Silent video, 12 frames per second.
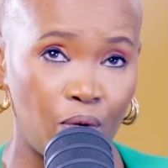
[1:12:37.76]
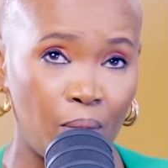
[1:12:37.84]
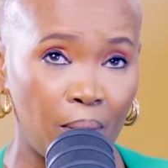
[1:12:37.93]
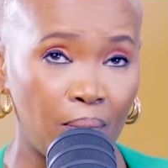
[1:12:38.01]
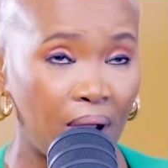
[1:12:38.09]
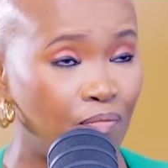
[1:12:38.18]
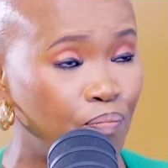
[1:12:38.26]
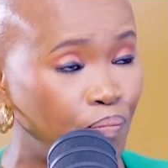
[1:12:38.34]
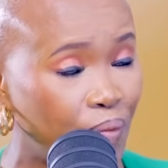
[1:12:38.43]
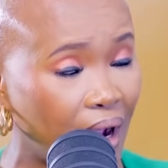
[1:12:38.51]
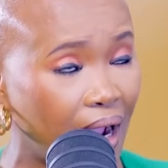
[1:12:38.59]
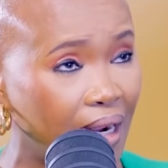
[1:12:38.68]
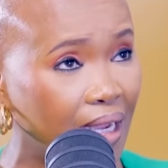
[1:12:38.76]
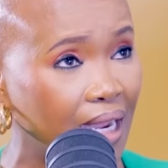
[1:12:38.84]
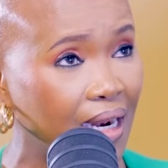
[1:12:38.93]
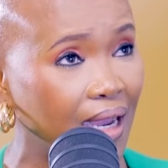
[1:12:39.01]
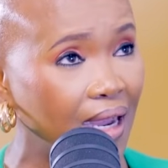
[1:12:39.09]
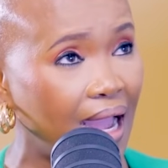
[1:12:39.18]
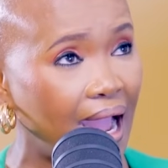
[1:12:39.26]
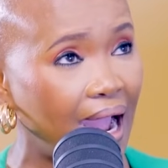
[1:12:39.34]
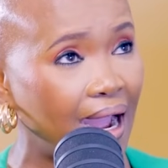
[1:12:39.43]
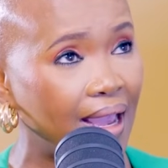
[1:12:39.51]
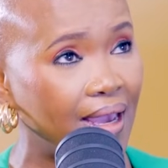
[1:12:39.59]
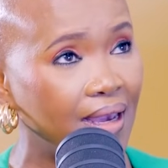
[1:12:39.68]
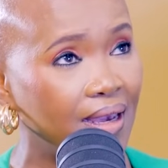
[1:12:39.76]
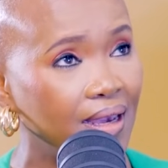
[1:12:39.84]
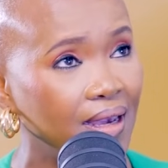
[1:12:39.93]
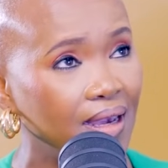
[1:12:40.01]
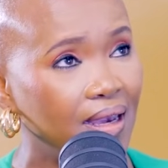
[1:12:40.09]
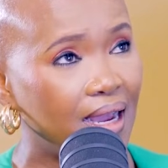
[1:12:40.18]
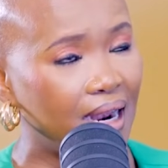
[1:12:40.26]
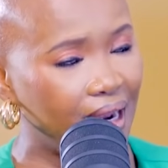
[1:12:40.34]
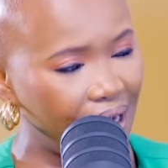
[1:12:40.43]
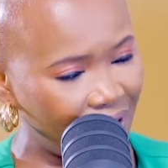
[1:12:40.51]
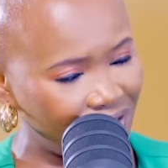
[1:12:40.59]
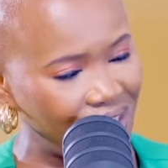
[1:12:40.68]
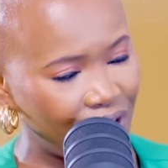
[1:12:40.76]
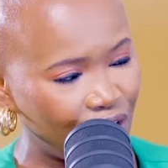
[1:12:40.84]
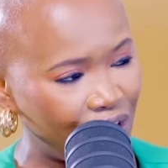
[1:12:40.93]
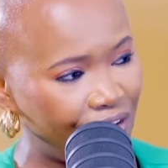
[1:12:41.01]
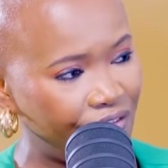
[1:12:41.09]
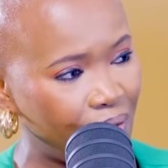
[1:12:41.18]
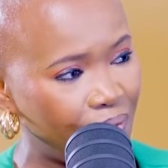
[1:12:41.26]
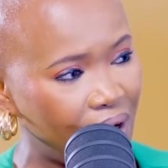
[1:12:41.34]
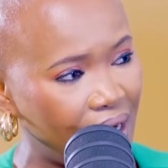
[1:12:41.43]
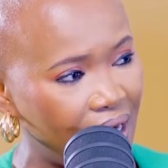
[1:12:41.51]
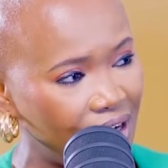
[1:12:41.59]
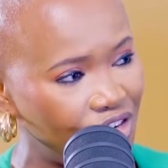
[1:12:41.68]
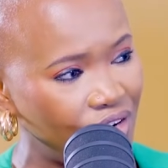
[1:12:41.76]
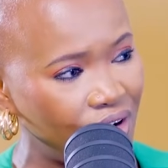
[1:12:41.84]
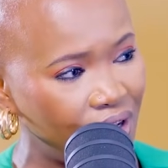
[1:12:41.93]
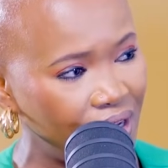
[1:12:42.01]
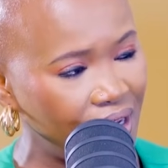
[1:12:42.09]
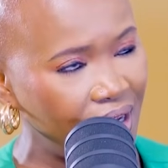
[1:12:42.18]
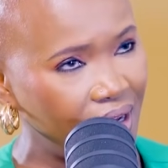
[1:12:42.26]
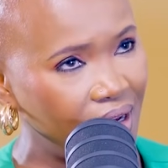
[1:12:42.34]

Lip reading: remember, I left Yarona FM literally